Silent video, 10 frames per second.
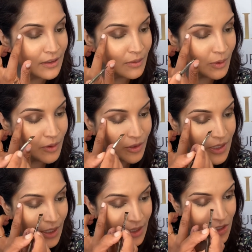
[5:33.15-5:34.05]
well, not
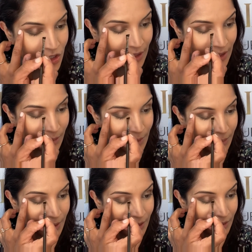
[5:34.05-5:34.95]
tightly, gently, I mean,
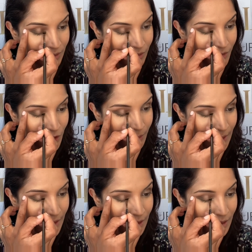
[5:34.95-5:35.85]
but firmly.